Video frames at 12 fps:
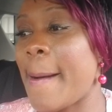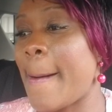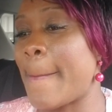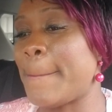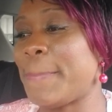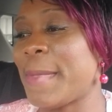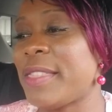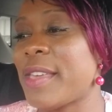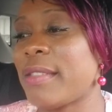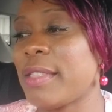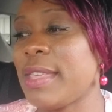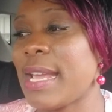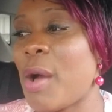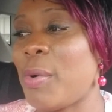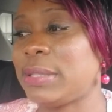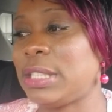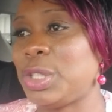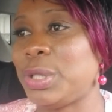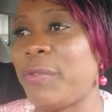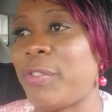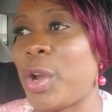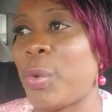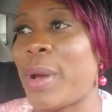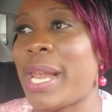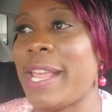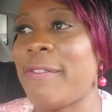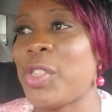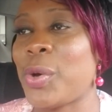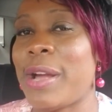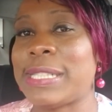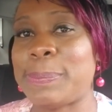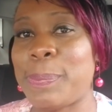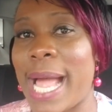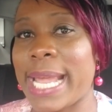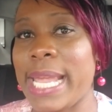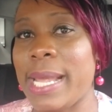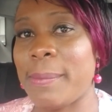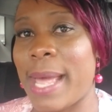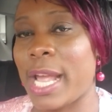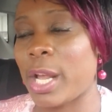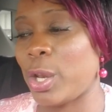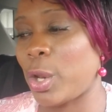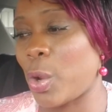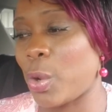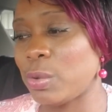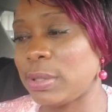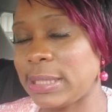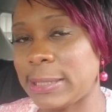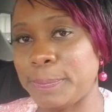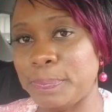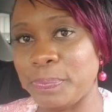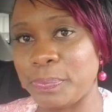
Um, the other thing I wasn't doing very well, even though I was packing my clothes